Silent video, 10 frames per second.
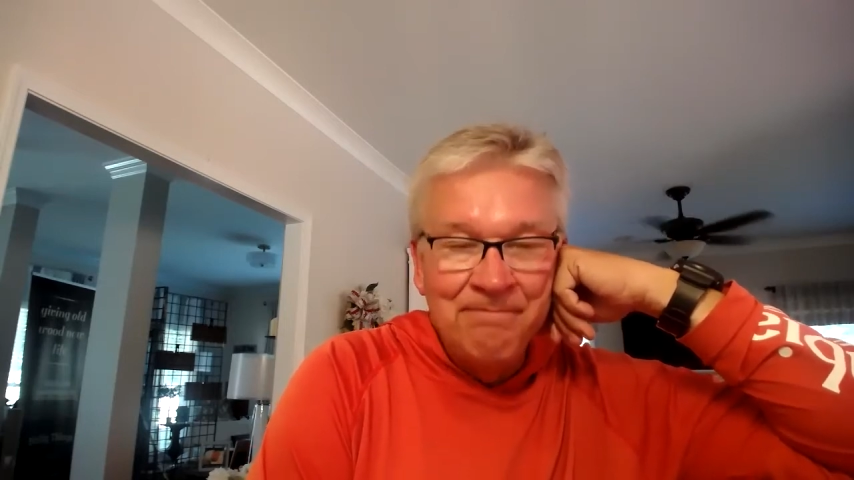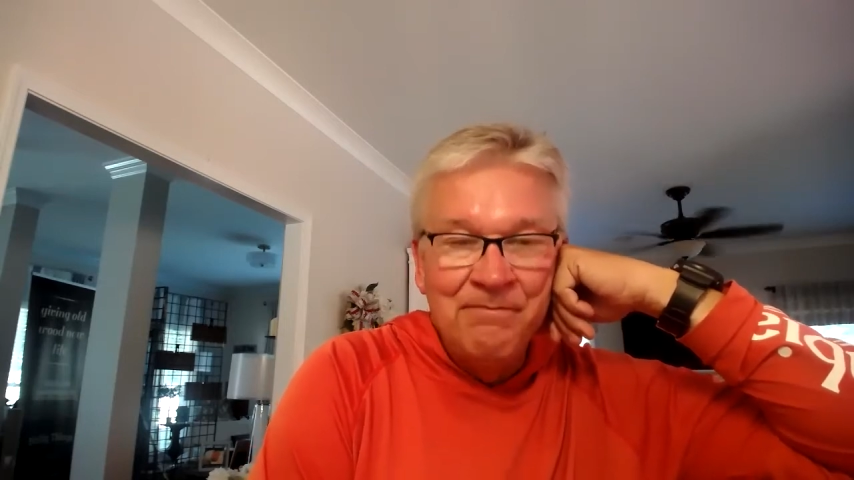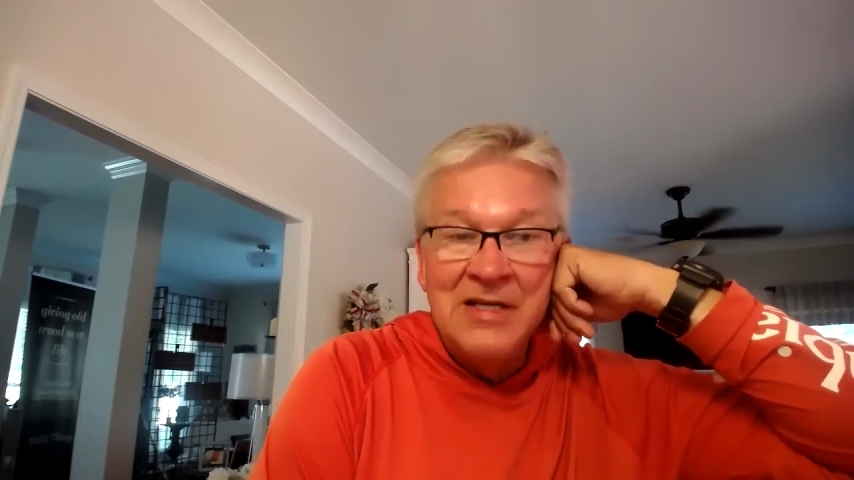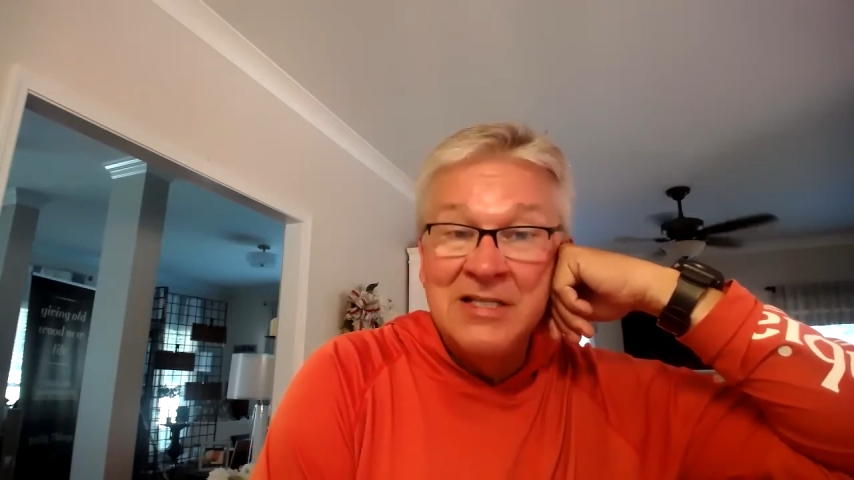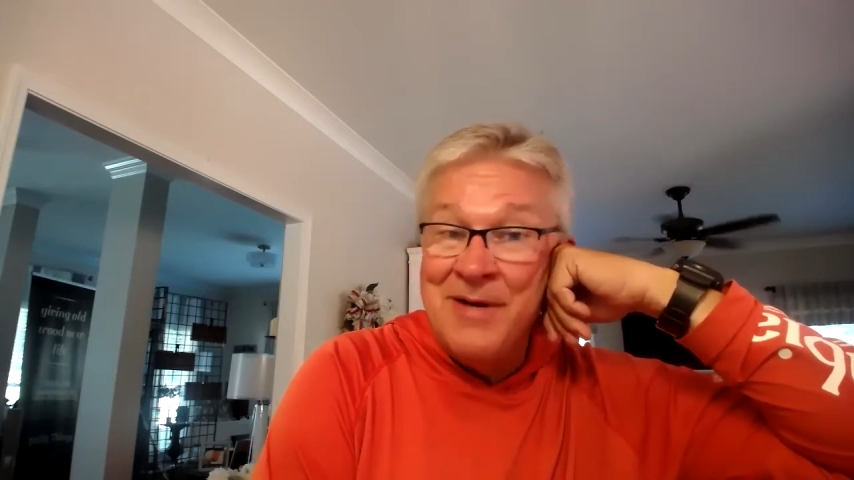
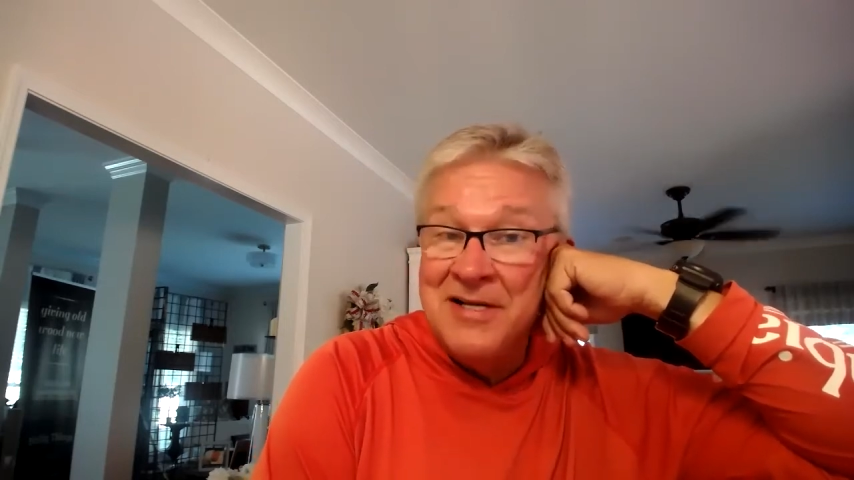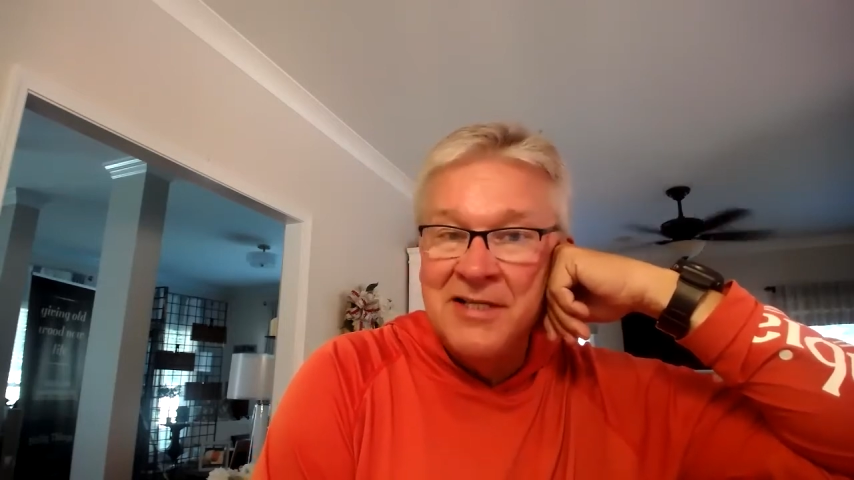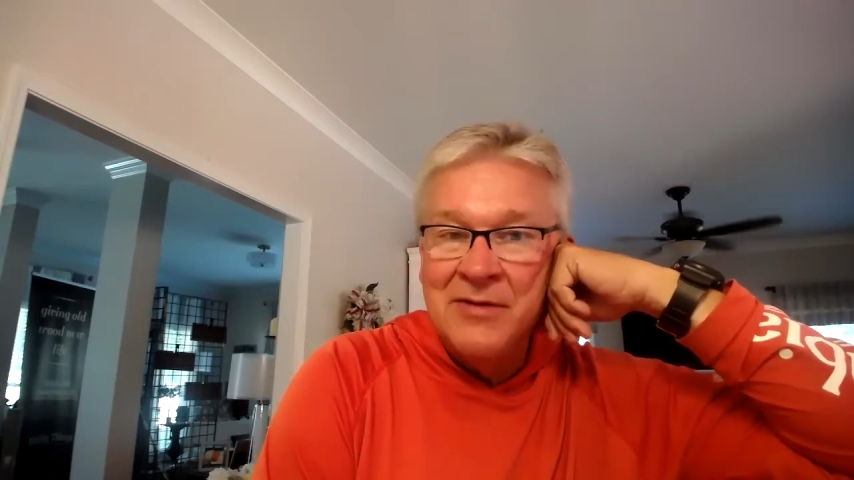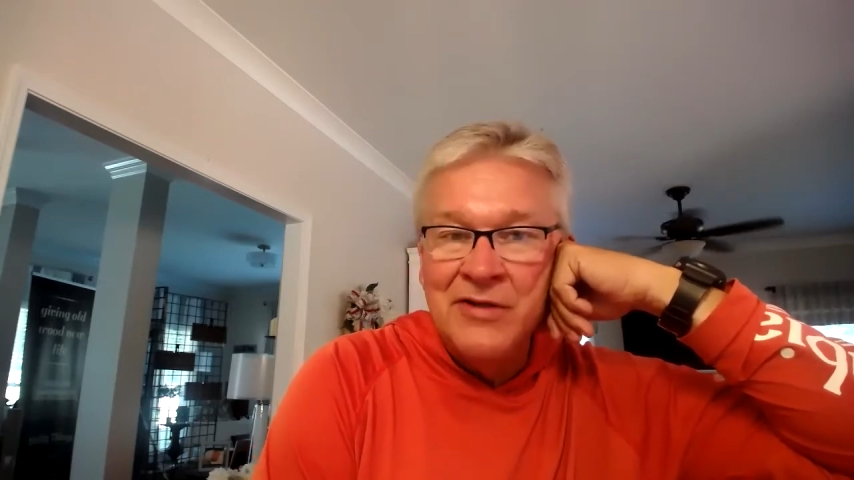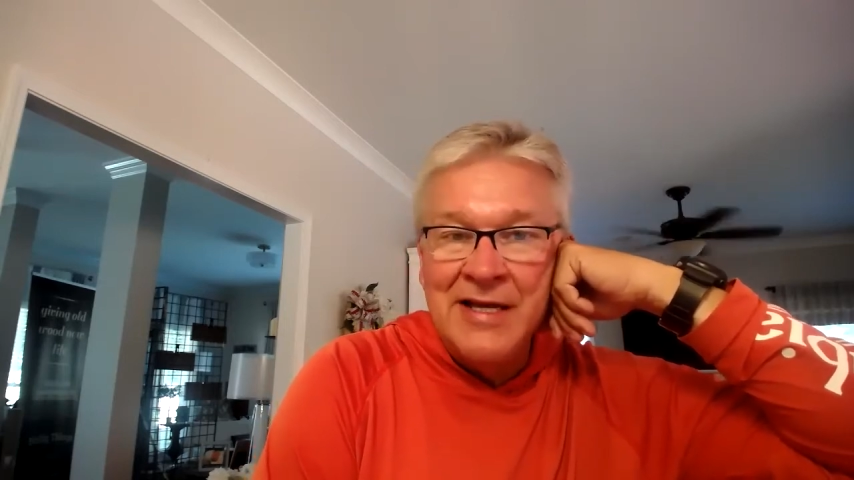especially
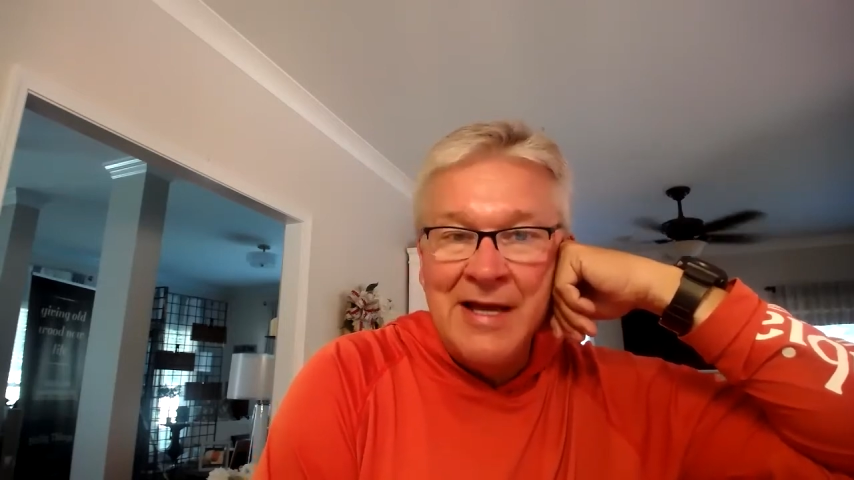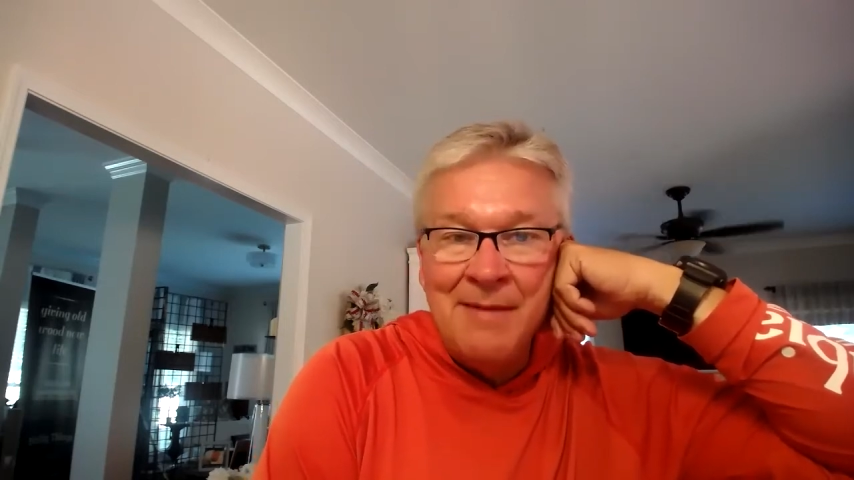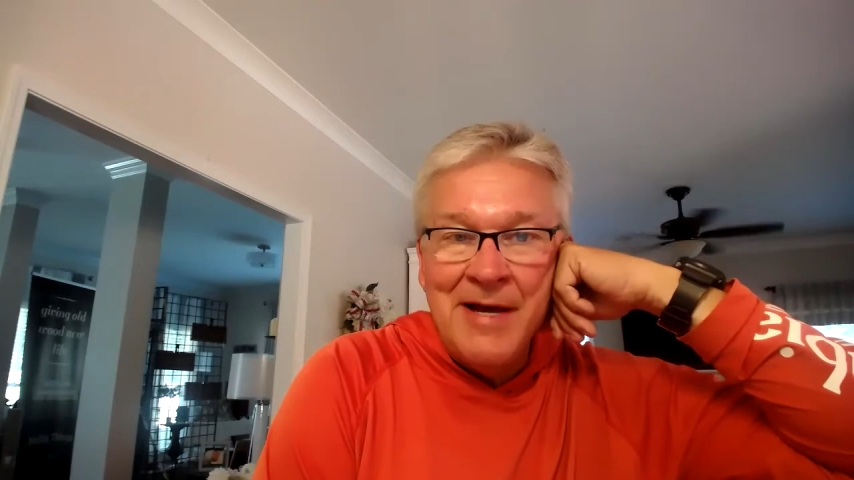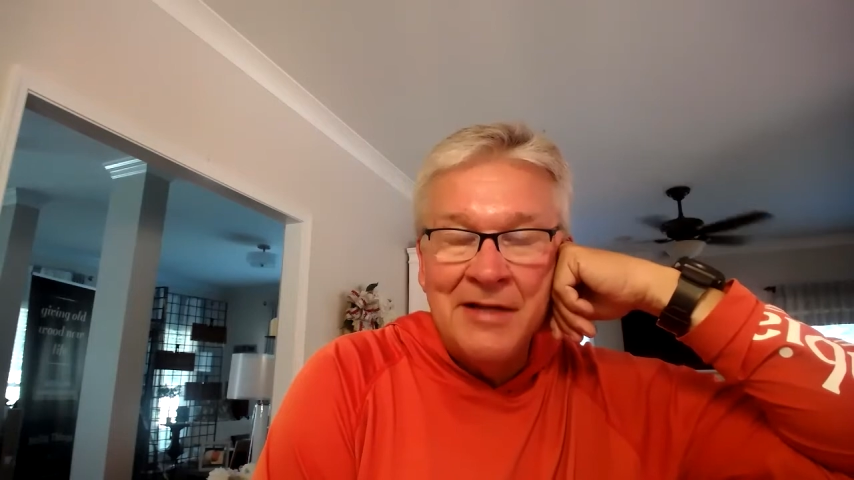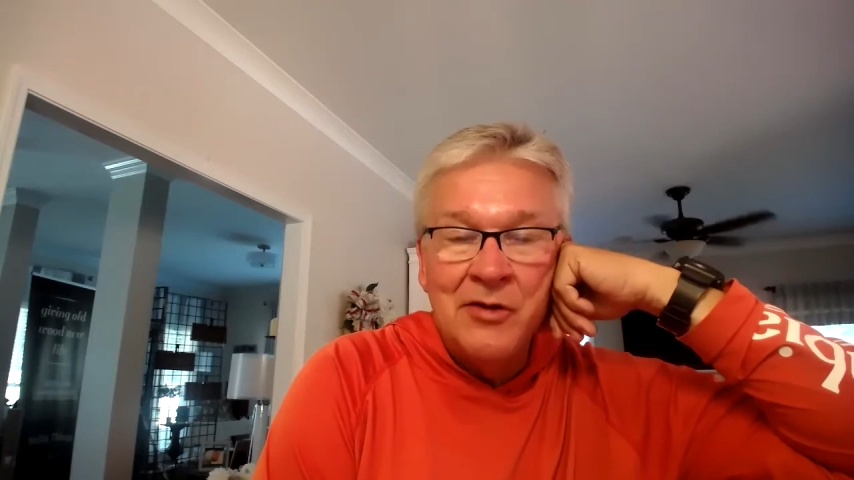when they got
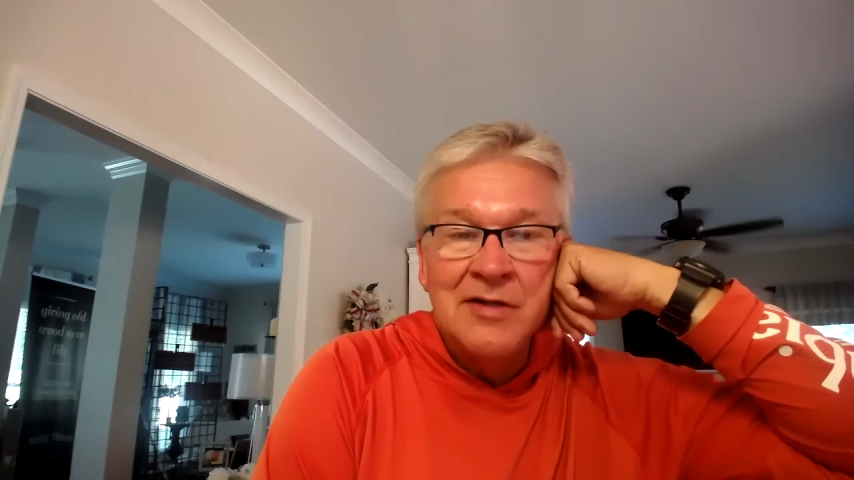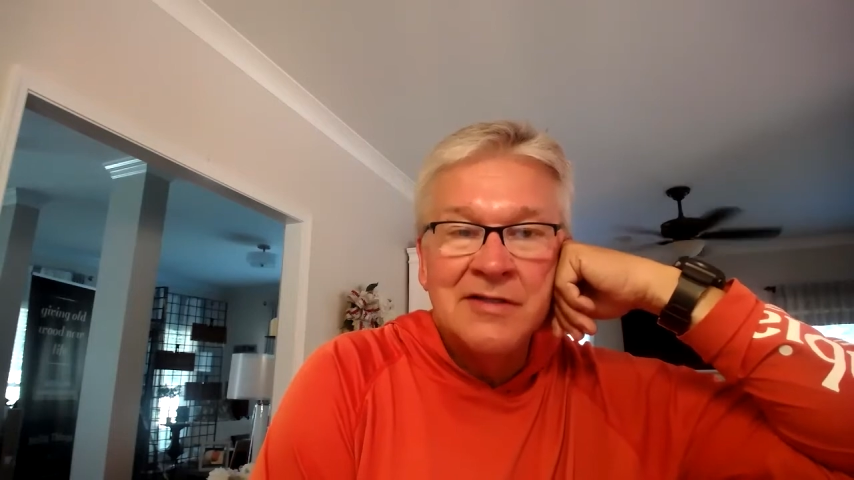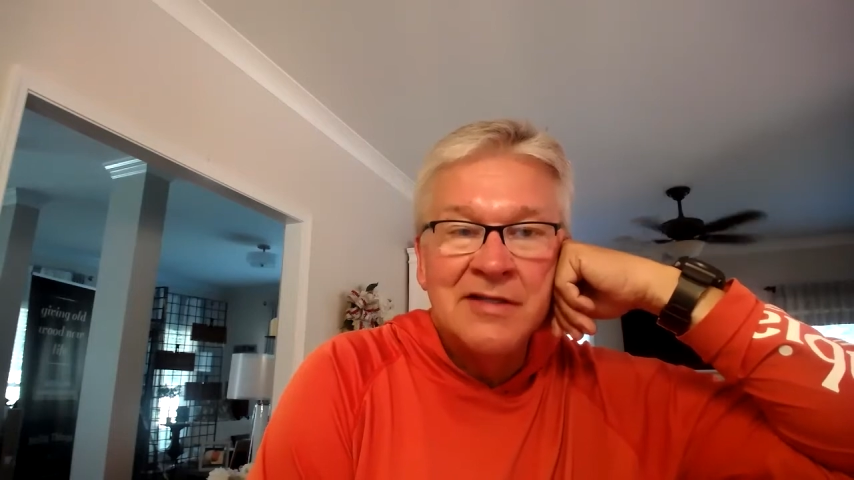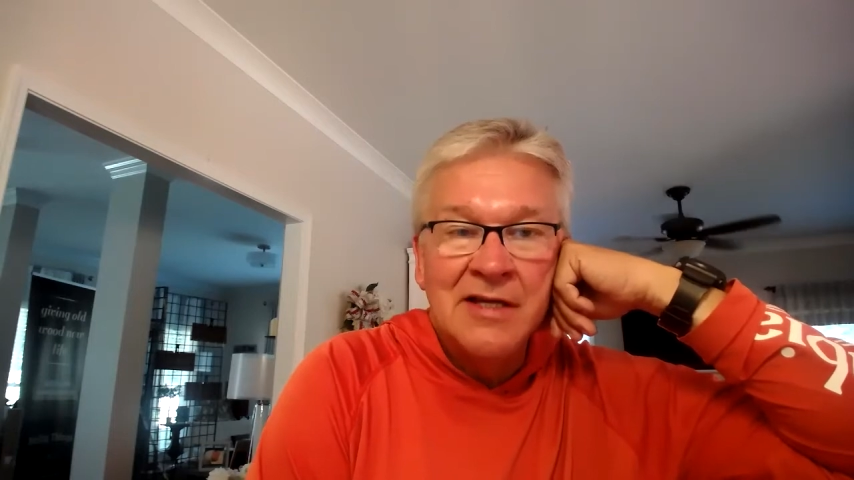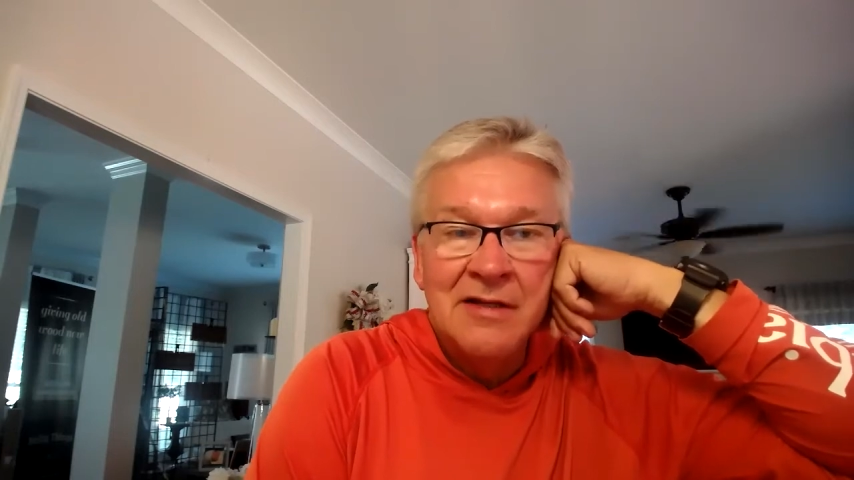back there and
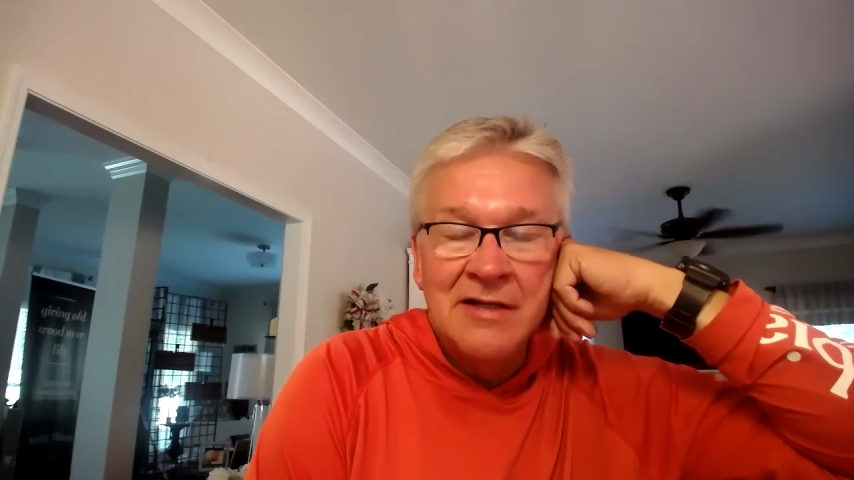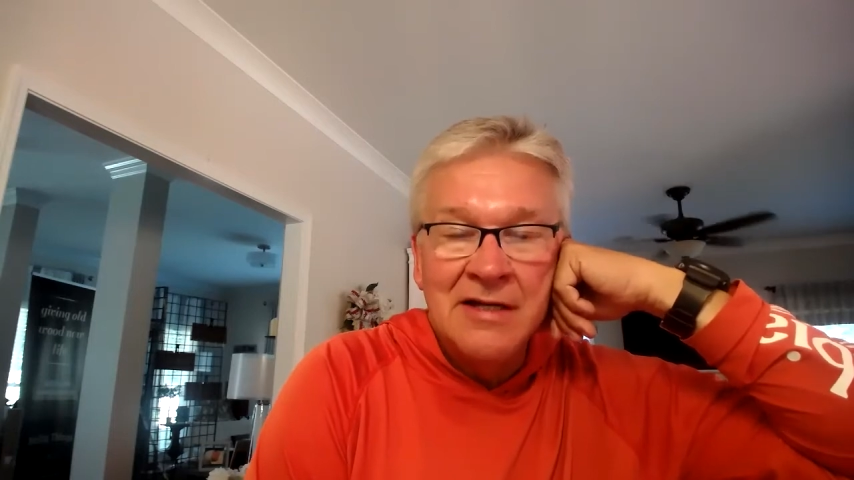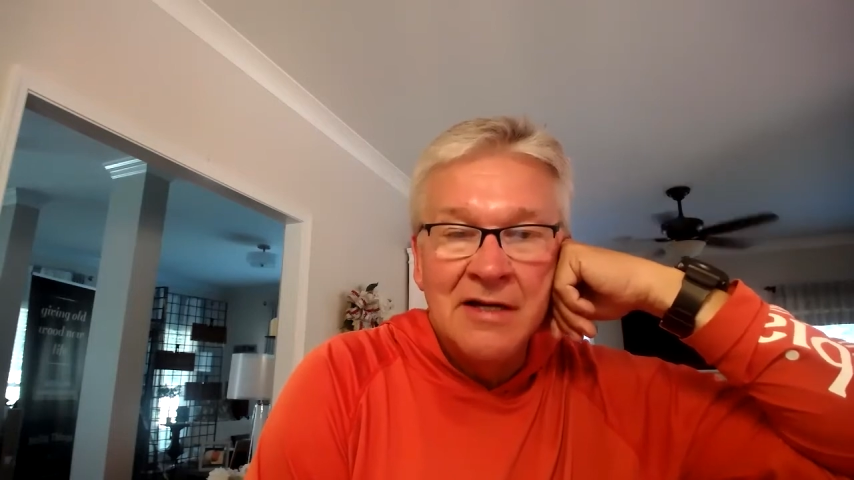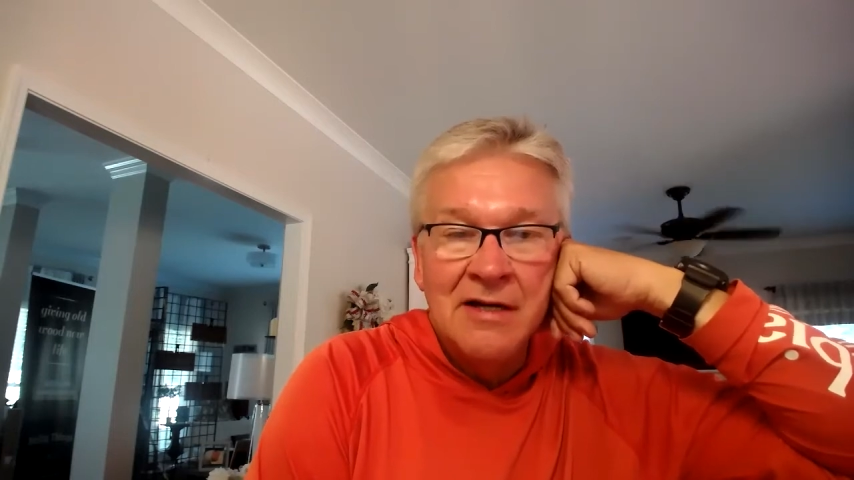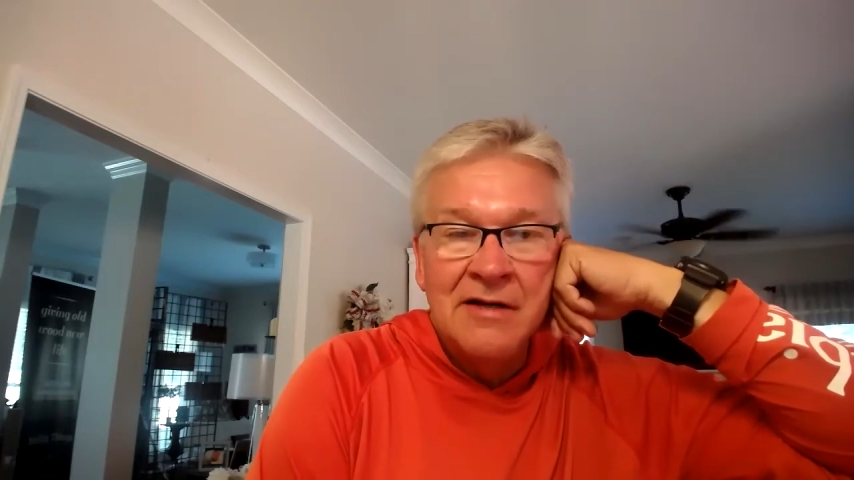said